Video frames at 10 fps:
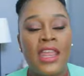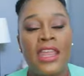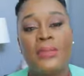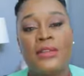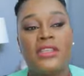
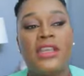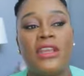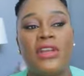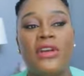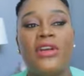in
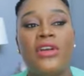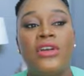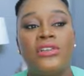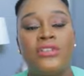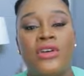particular.
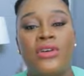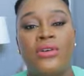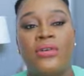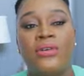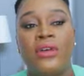
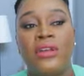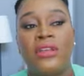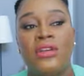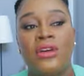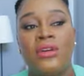So
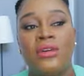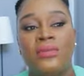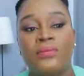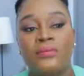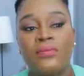
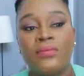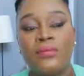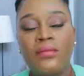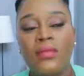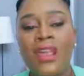
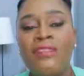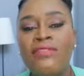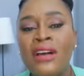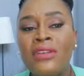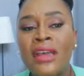I
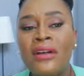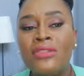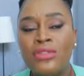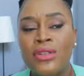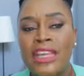found
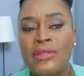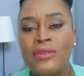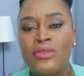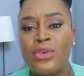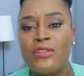out 2 days
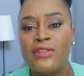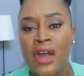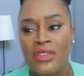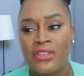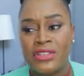before
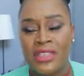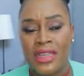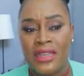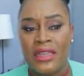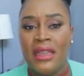Father's
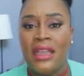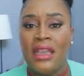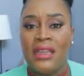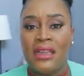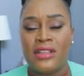Day,
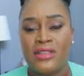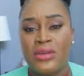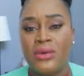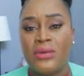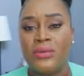and then I
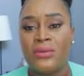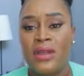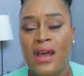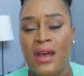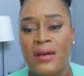told
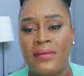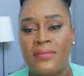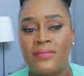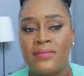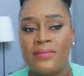
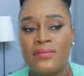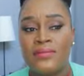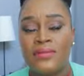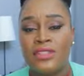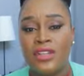
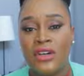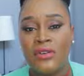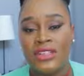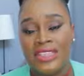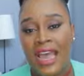
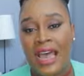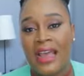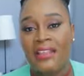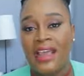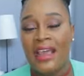the
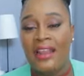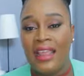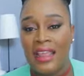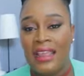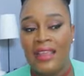dad that,
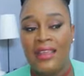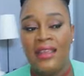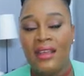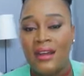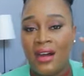hey,
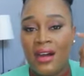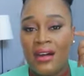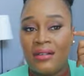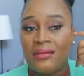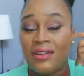
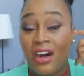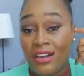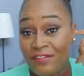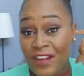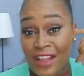
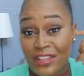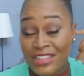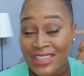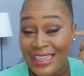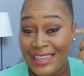on
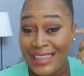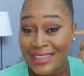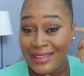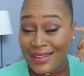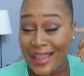Father's Day,
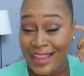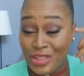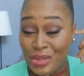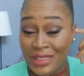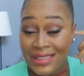as
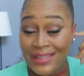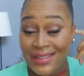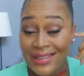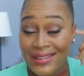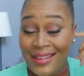actually
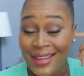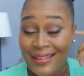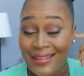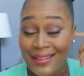that